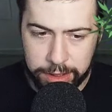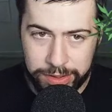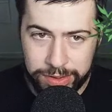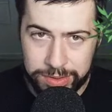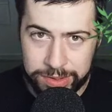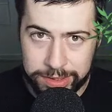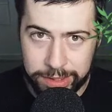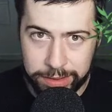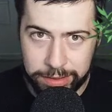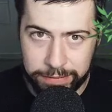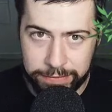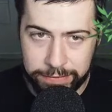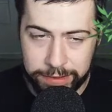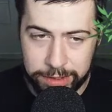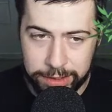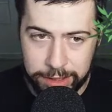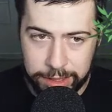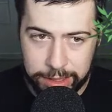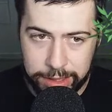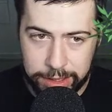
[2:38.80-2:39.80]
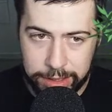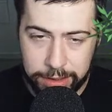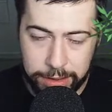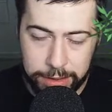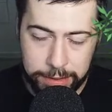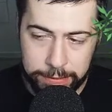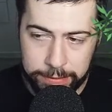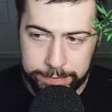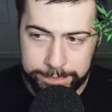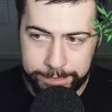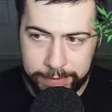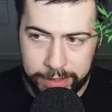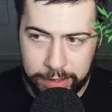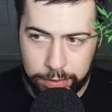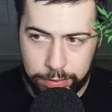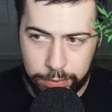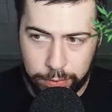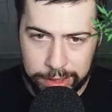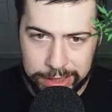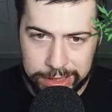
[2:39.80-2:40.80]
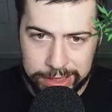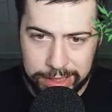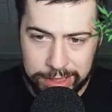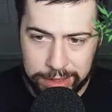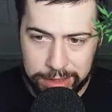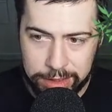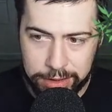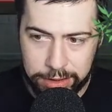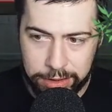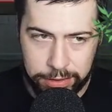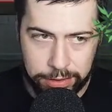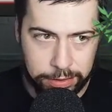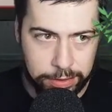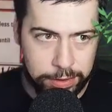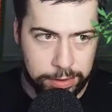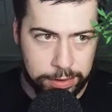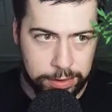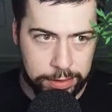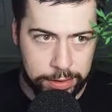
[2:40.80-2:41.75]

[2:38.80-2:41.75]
our use out of it. Nah, what can you do?